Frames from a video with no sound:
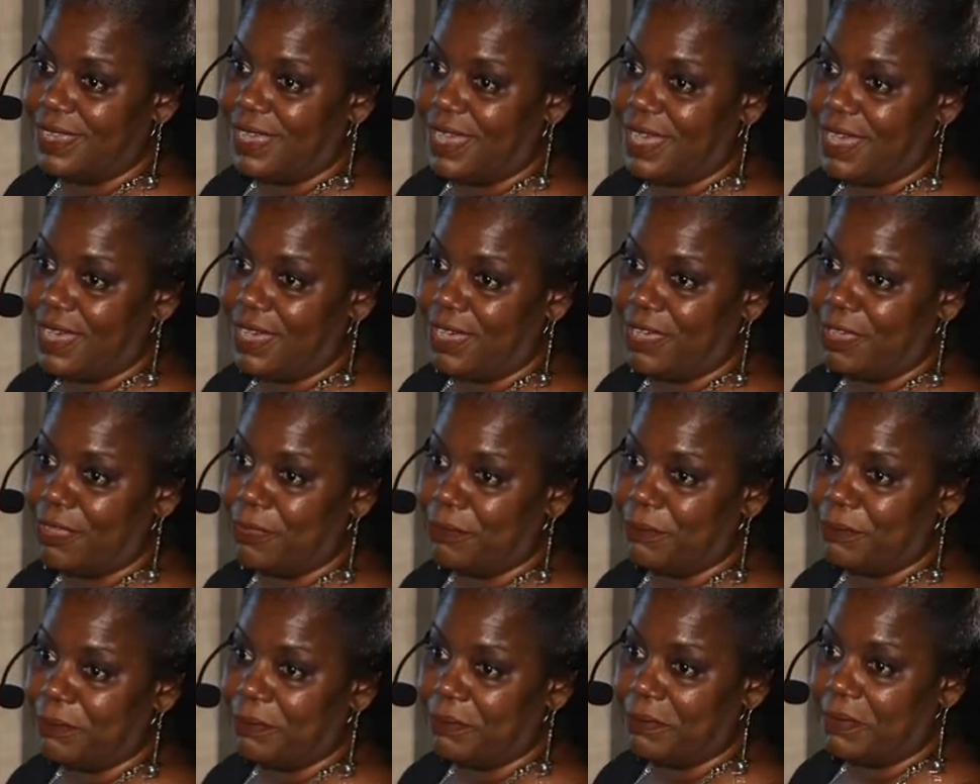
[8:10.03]

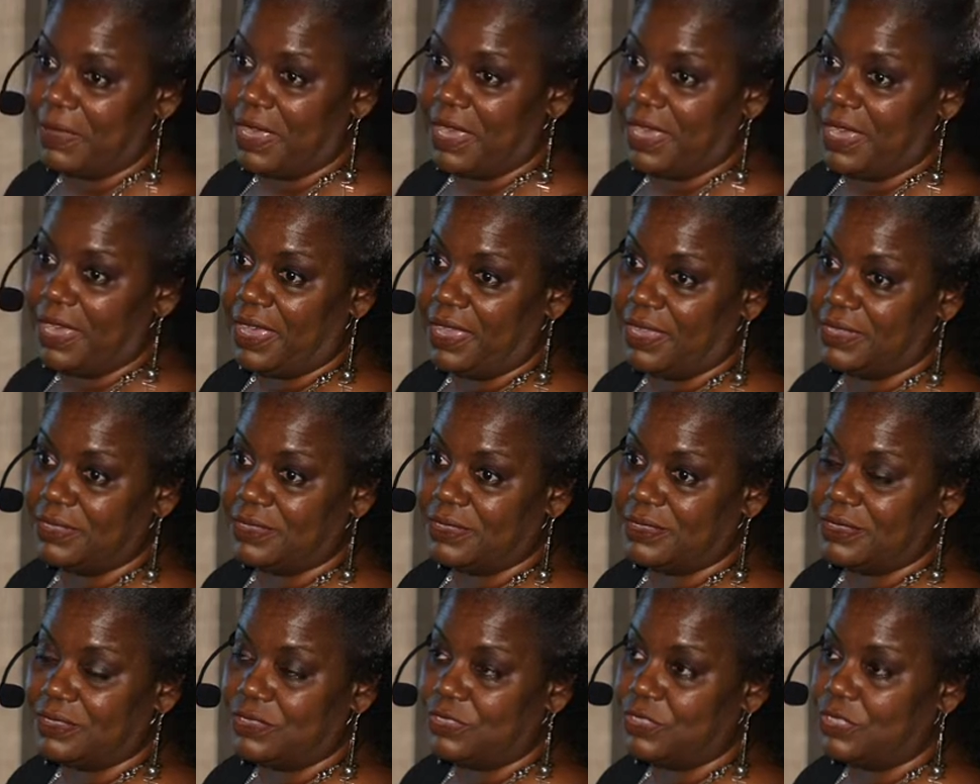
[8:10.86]
um, and
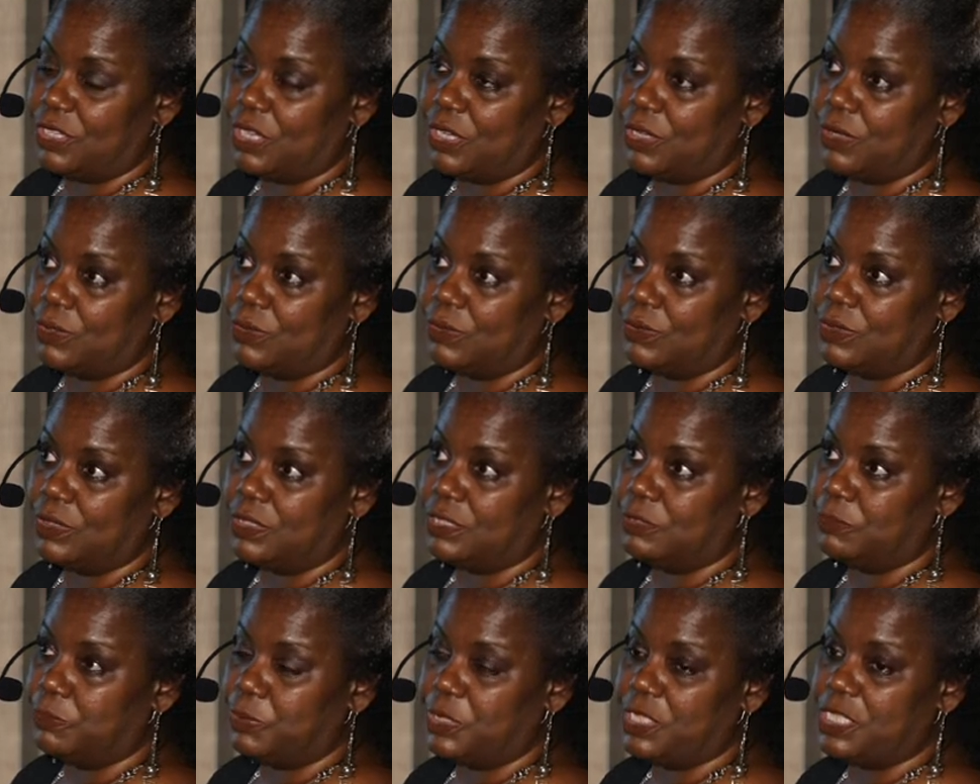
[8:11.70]
you know,
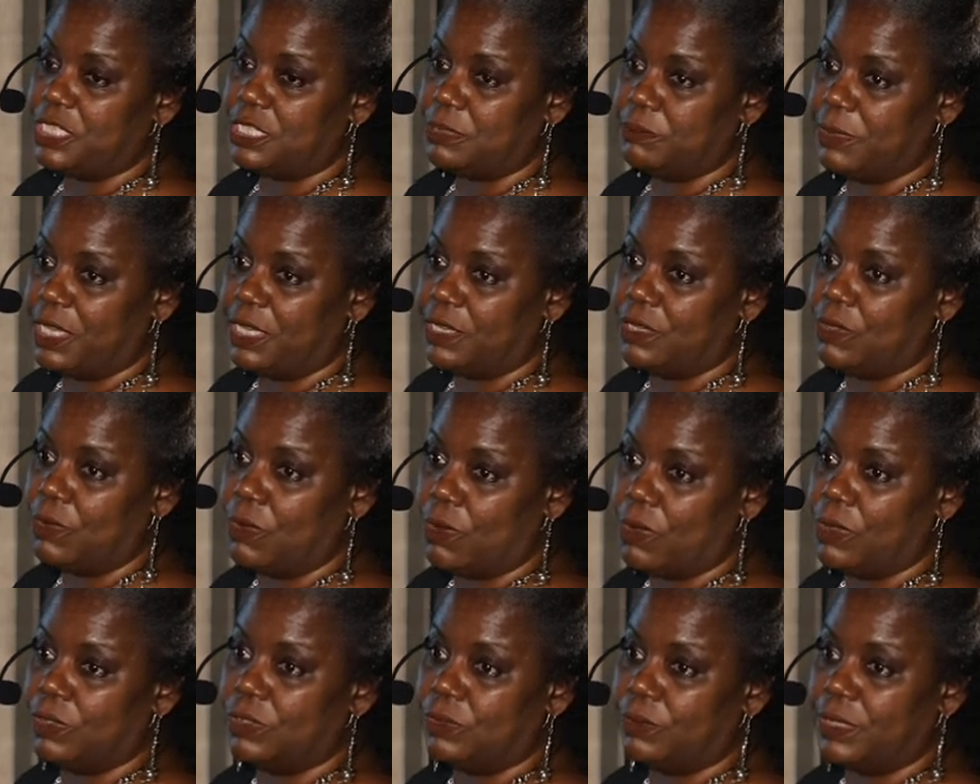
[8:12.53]
the piece may go
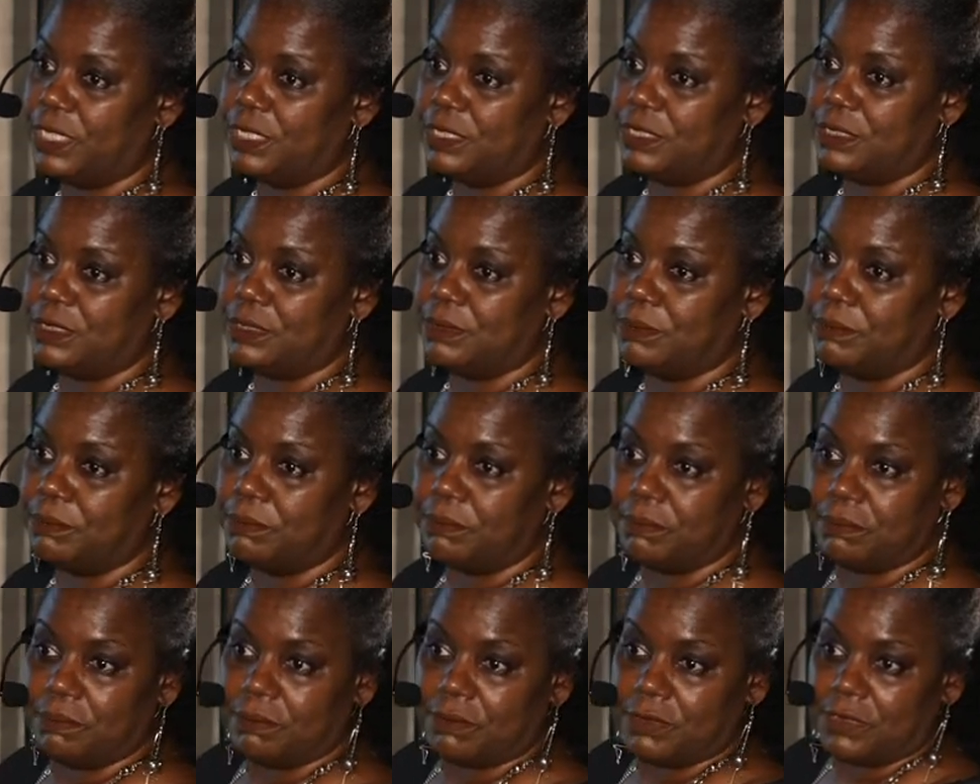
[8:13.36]
all the way to the
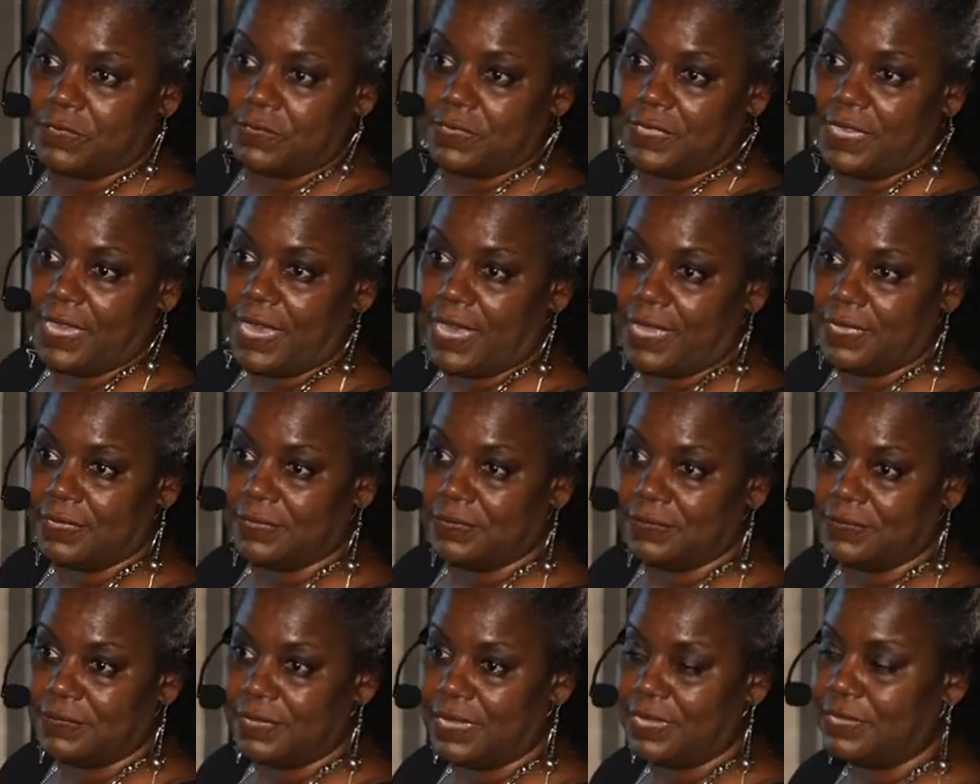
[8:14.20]
to the
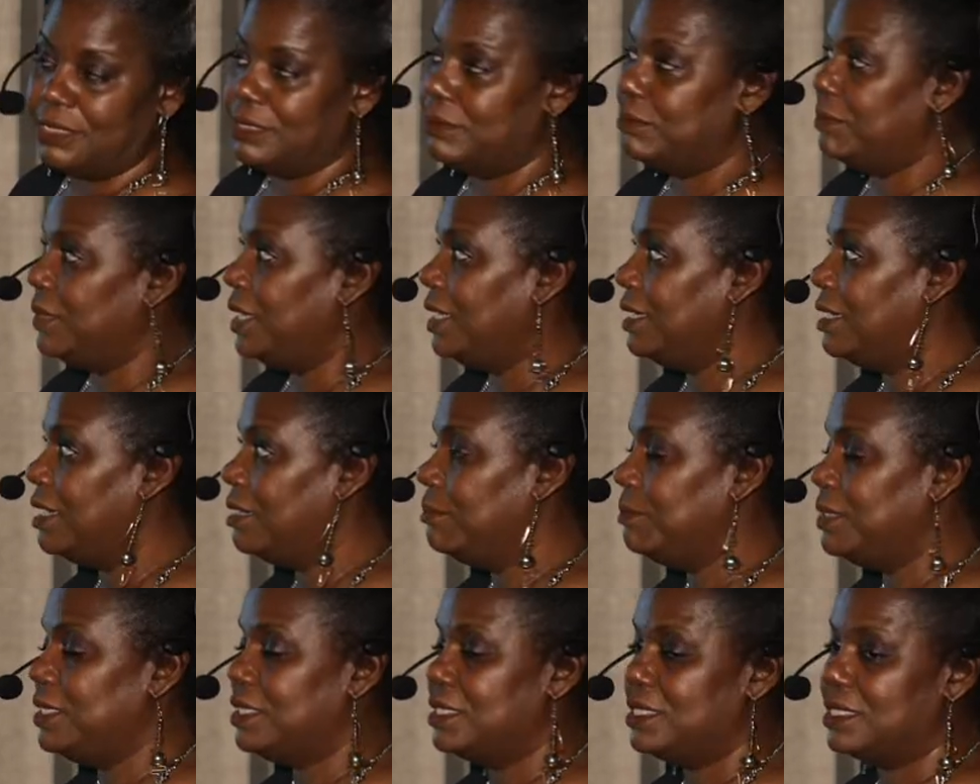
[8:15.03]
end, and it may
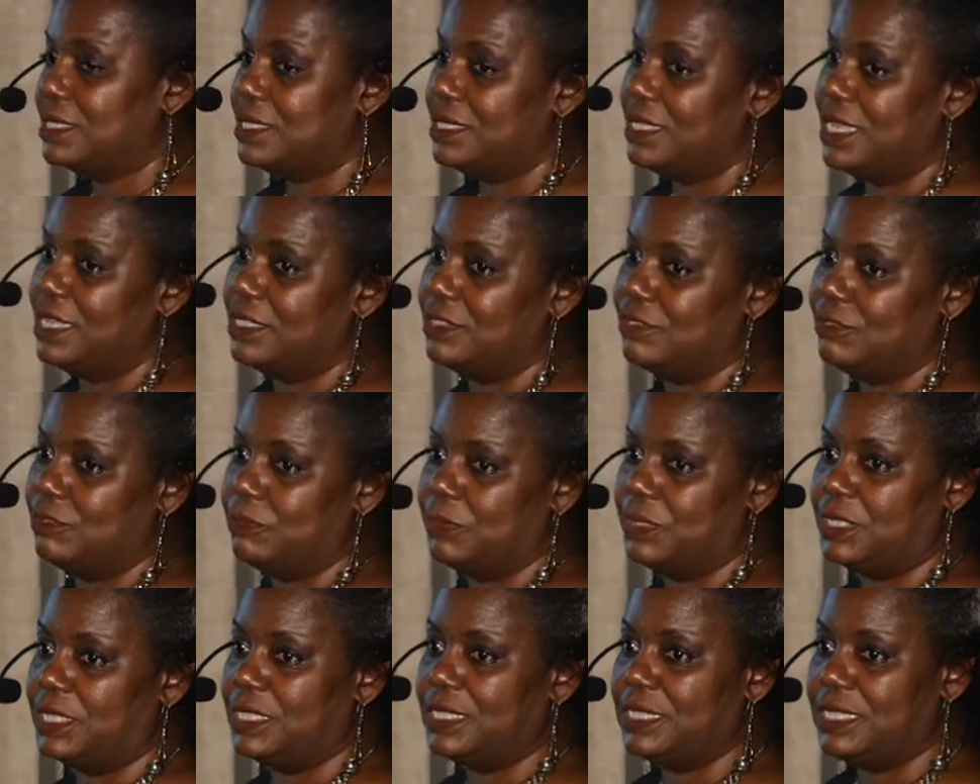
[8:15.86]
not be successful,
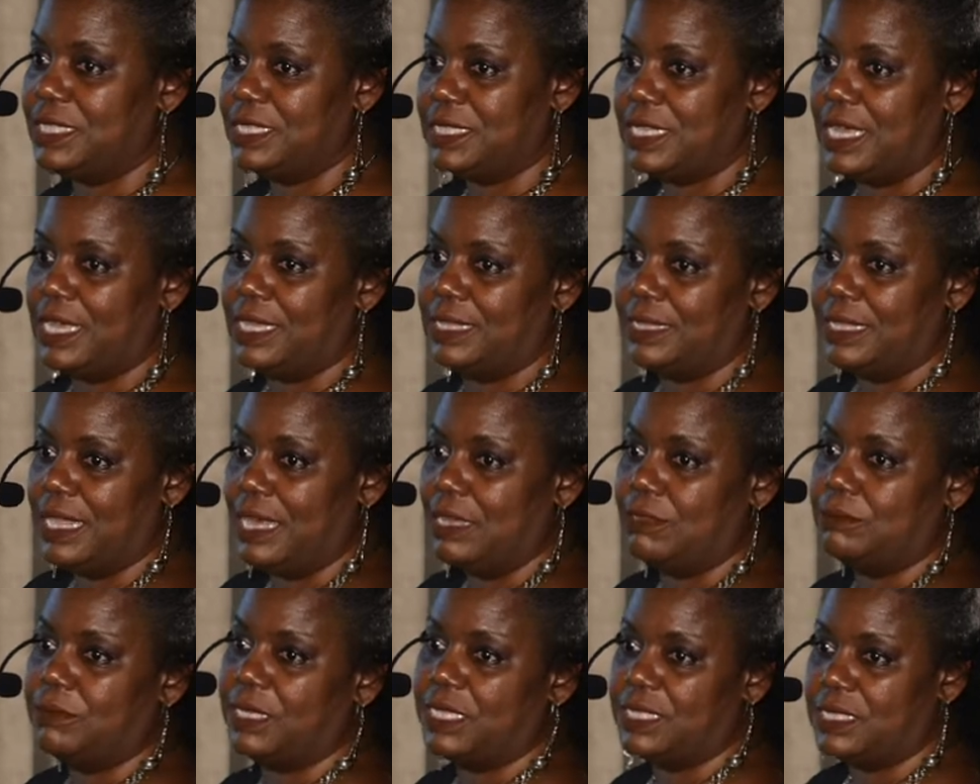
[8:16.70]
but at least I
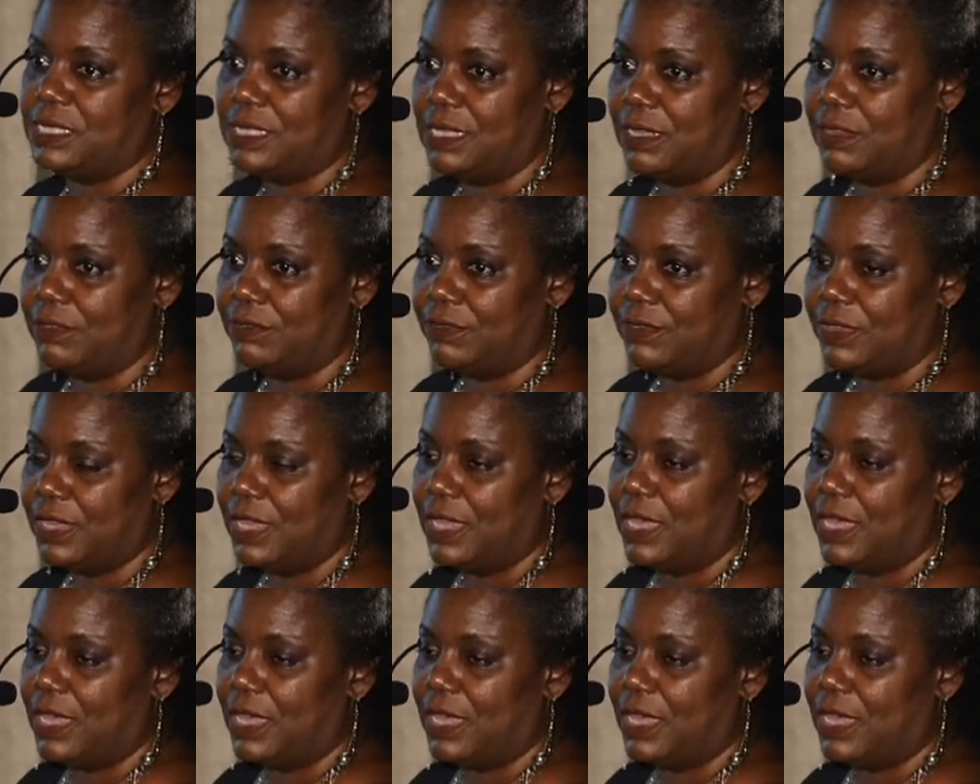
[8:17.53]
allow myself